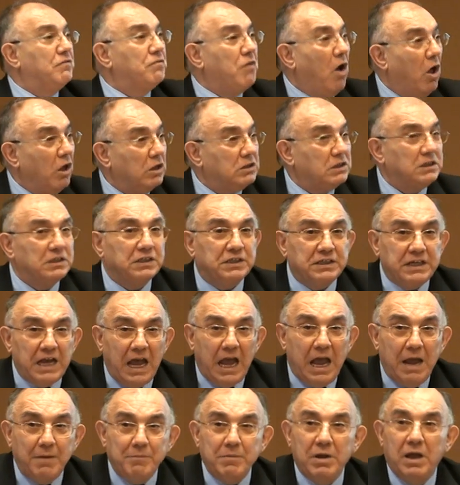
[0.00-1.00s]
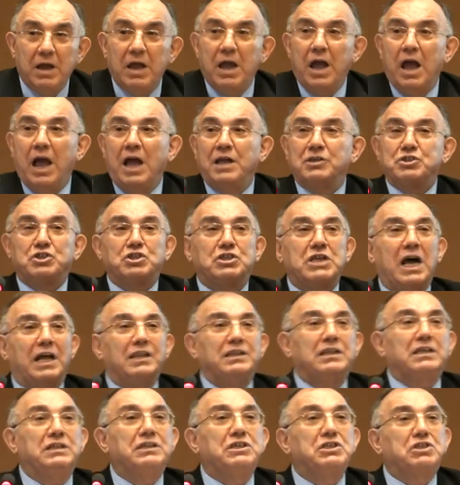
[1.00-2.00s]
Volcker came and
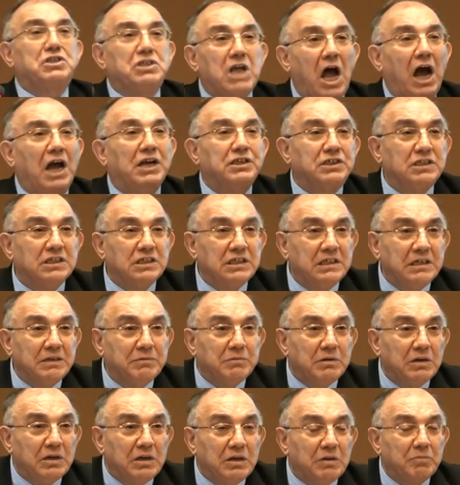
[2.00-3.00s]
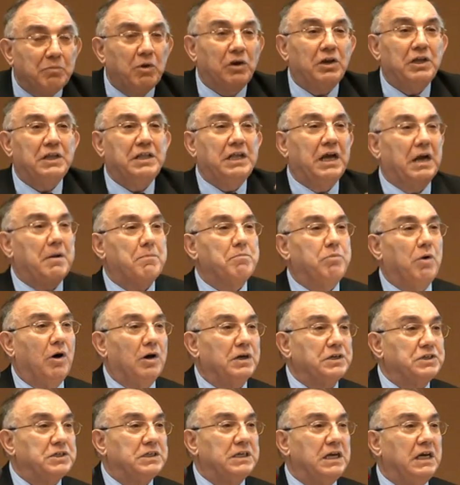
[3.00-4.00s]
suddenly tightened monetary
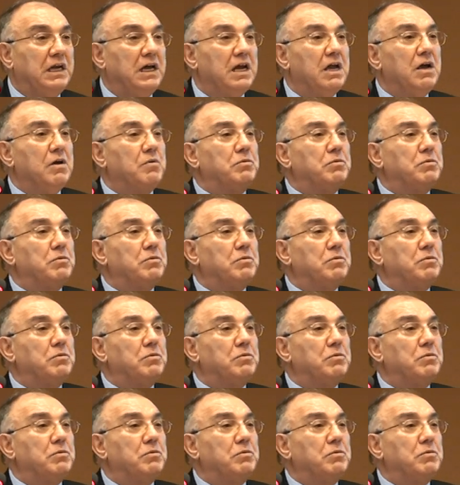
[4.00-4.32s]
policy,